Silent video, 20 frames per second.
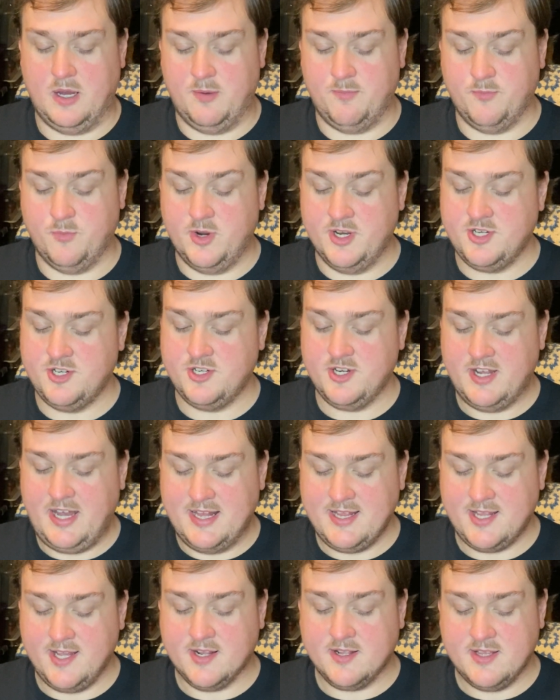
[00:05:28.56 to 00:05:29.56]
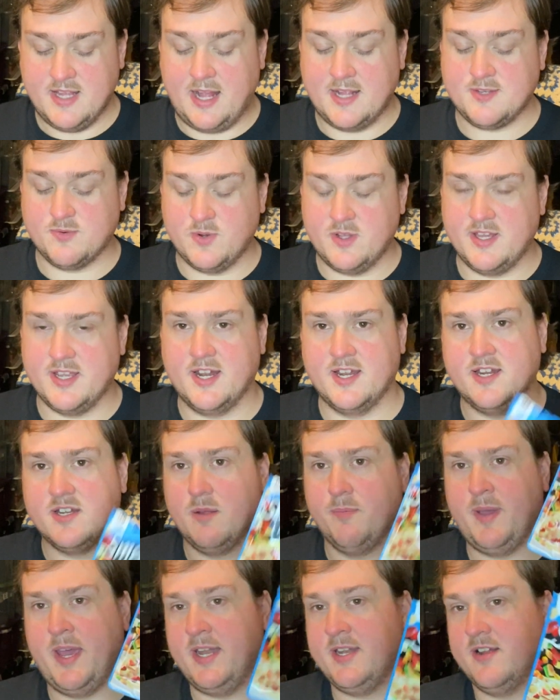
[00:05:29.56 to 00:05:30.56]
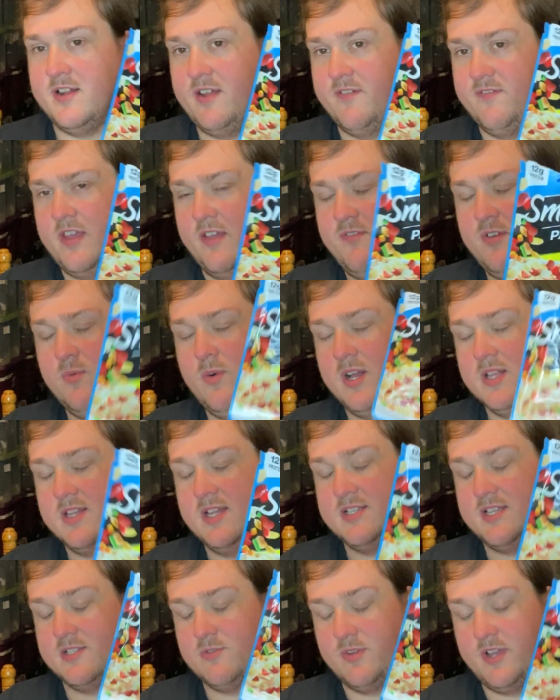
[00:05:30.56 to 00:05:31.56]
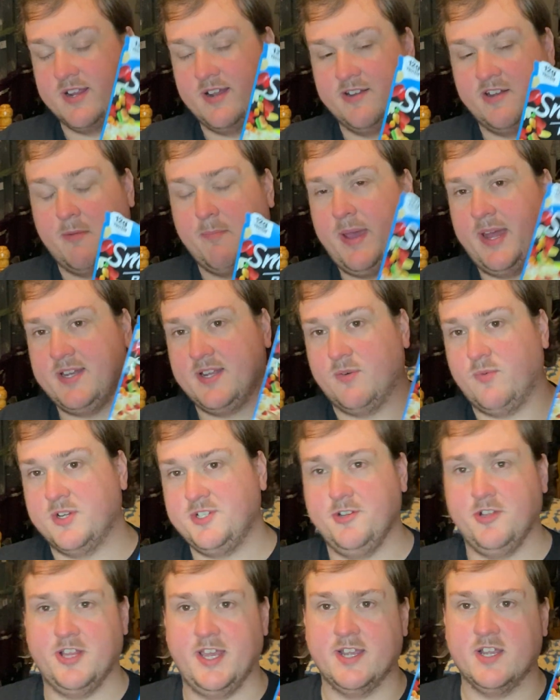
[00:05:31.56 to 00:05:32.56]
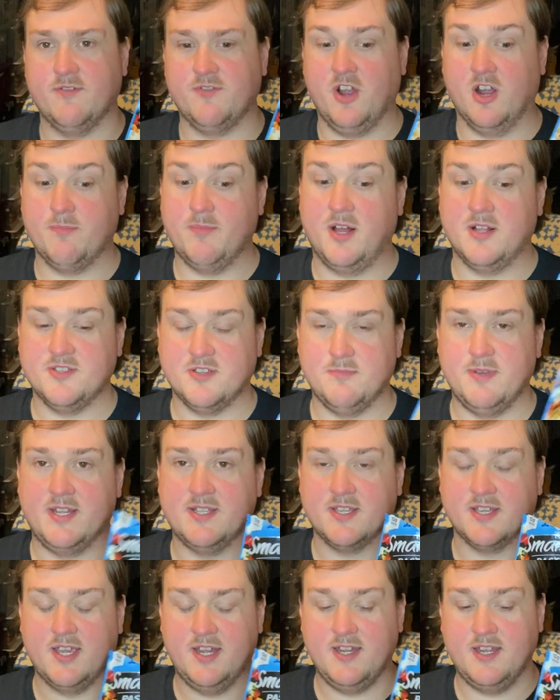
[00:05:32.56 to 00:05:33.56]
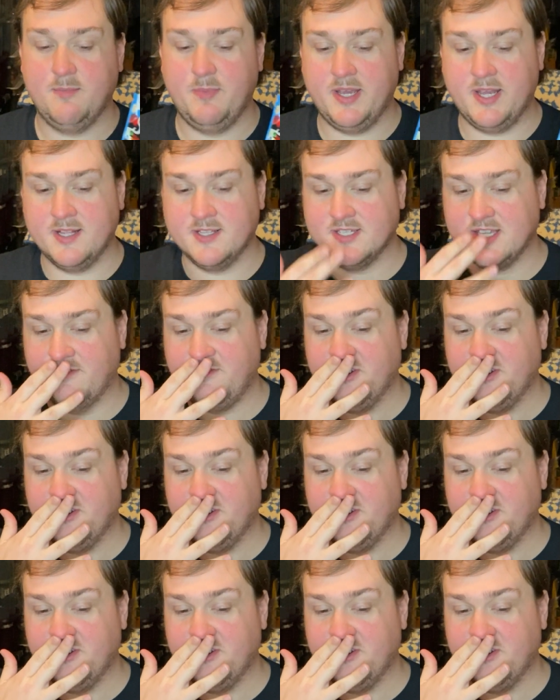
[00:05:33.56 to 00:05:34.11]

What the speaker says: Which I think that's really going to depend on, if you want this, it's really going to depend on what you think of garbanzo beans and kidney beans.